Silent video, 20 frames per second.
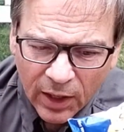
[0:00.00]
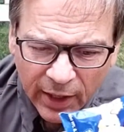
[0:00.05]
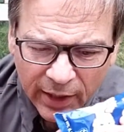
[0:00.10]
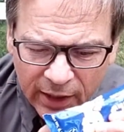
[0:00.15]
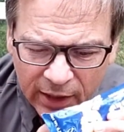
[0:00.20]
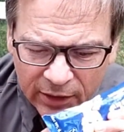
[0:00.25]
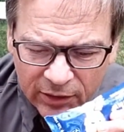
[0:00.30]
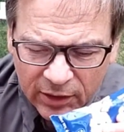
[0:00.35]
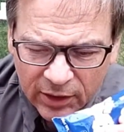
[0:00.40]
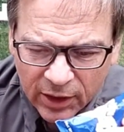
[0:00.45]
I
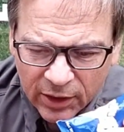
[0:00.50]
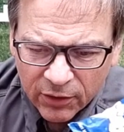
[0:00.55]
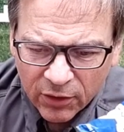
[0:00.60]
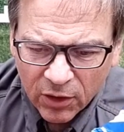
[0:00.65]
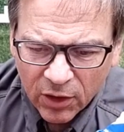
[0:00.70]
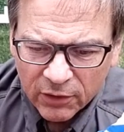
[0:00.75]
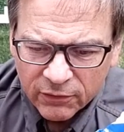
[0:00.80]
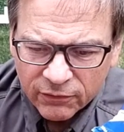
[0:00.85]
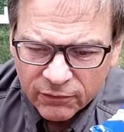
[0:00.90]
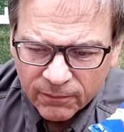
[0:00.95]
cut the end
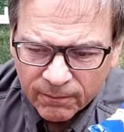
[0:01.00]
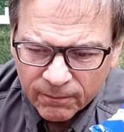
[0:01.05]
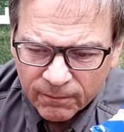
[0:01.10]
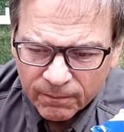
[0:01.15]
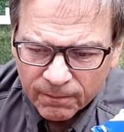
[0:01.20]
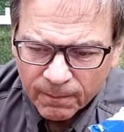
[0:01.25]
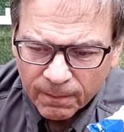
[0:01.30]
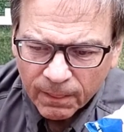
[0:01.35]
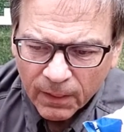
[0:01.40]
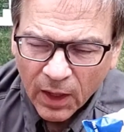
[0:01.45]
off,
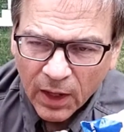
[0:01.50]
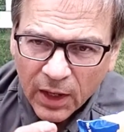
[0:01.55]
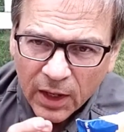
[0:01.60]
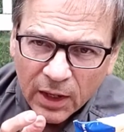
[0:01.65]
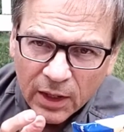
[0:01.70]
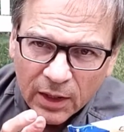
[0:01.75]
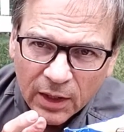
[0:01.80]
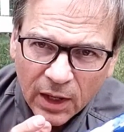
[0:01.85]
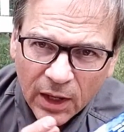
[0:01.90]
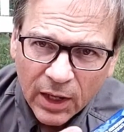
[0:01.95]

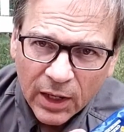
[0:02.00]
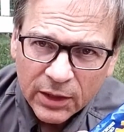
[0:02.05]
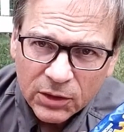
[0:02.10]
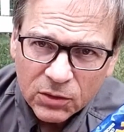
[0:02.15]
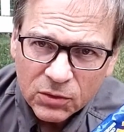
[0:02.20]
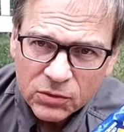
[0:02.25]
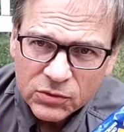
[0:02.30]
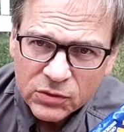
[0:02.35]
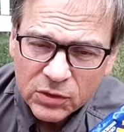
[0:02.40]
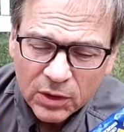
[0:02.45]
and I
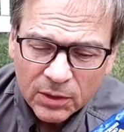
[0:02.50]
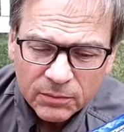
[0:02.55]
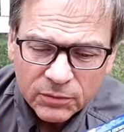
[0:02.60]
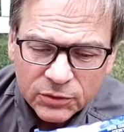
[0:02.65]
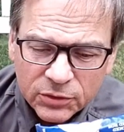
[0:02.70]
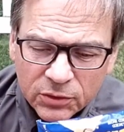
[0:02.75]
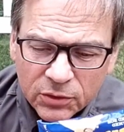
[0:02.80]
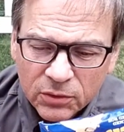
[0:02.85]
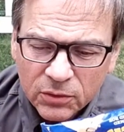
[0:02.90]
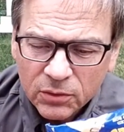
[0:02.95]
use them
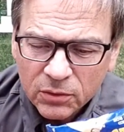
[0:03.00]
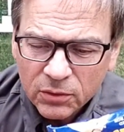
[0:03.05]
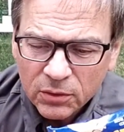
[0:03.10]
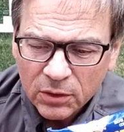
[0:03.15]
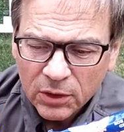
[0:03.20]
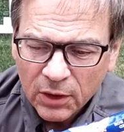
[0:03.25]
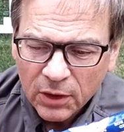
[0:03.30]
to